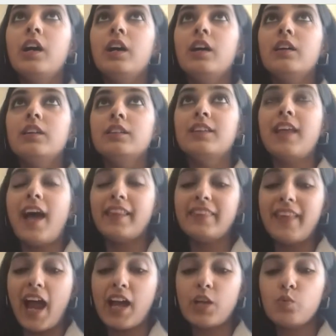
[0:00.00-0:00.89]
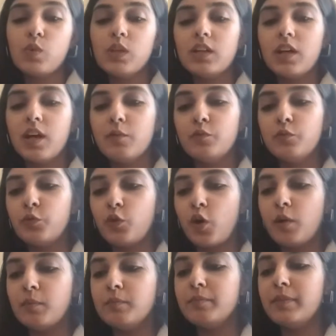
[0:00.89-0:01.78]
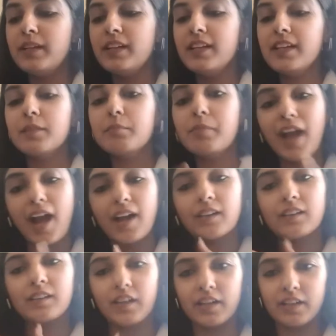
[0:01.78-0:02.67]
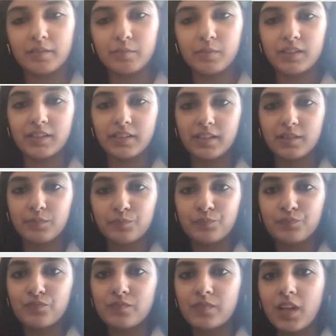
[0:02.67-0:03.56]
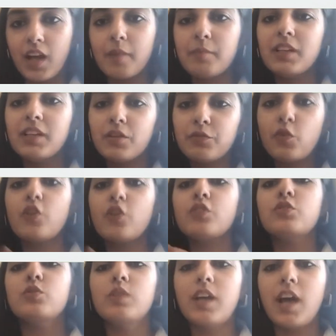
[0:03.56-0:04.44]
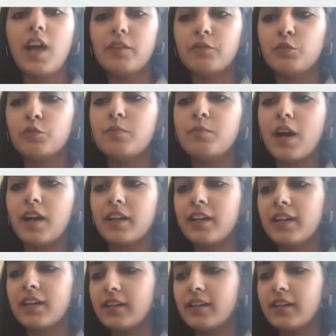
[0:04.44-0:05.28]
and that will come from building brand credibility. I mean, of course, you'll have to market